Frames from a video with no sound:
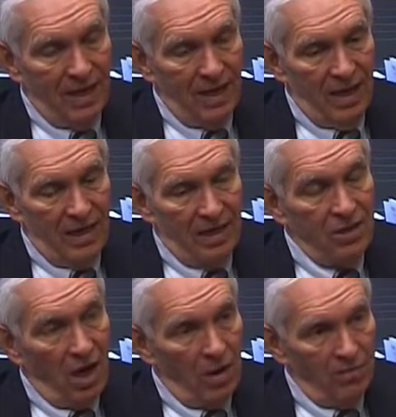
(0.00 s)
and
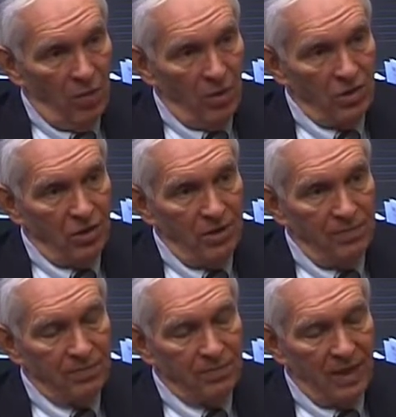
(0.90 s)
Tom Forrester
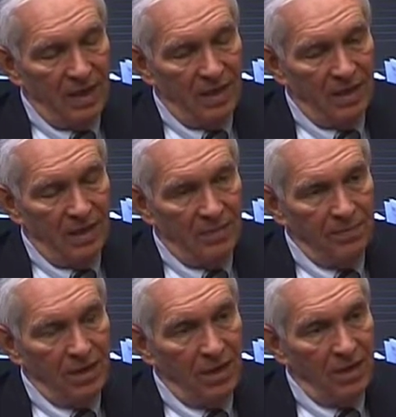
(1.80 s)
and
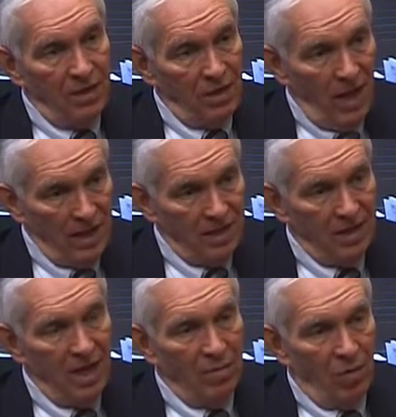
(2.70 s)
Linda Knight
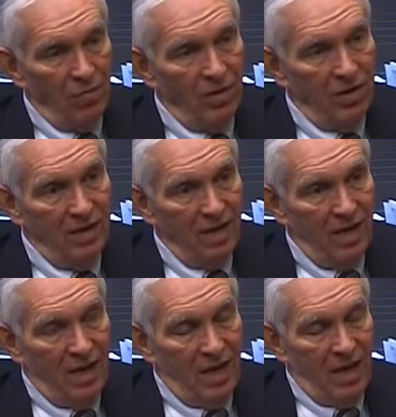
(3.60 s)
came over,
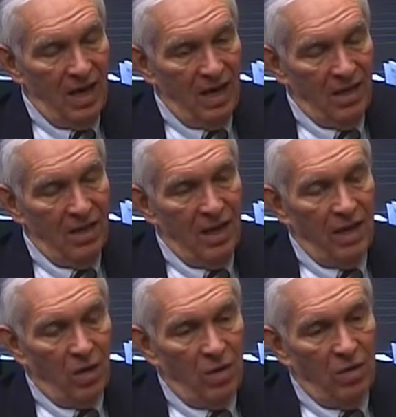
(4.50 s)
and that
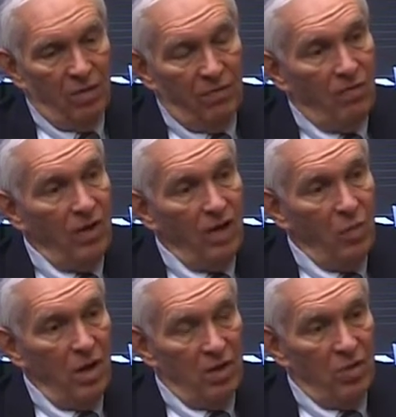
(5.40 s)
all fit in
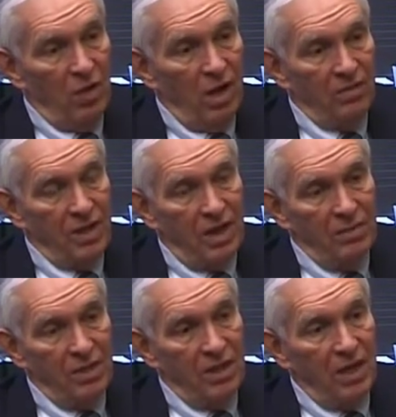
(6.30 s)
well. You know, a lot of
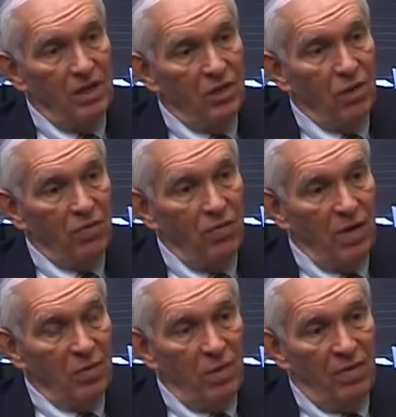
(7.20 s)
times these things don't
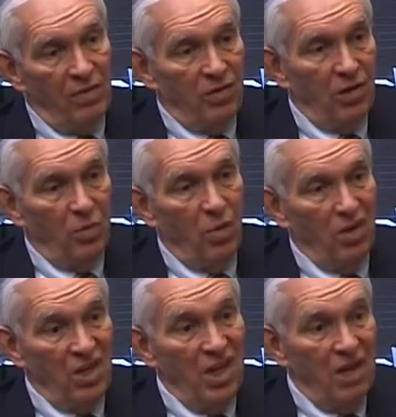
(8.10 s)
fit. We've never done one
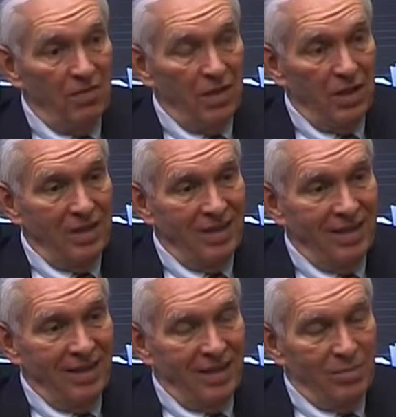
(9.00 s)
that didn't fit.
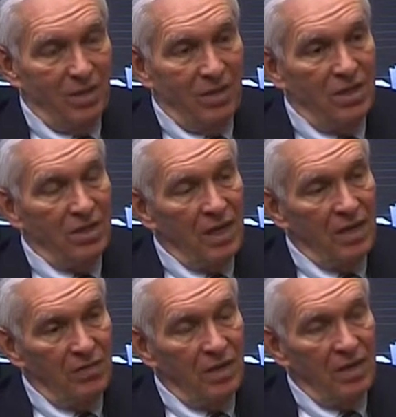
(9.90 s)
Right. But these
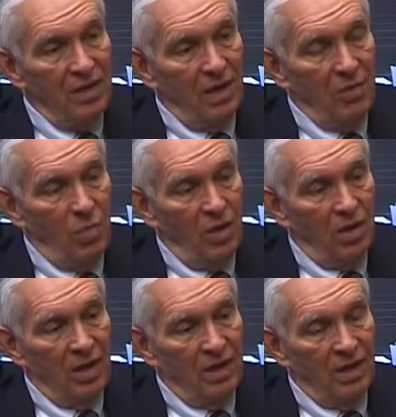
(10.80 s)
things fit in
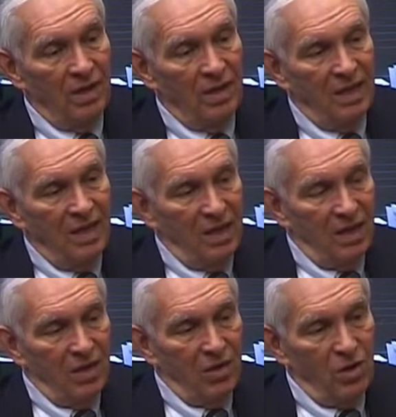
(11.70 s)
well, and
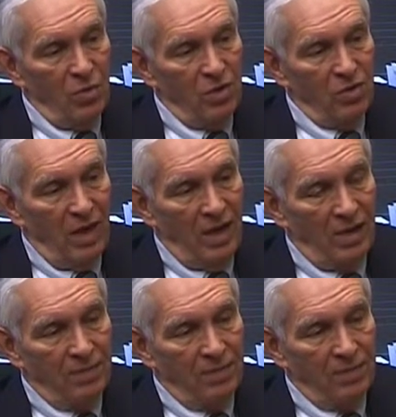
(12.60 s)
you know, we try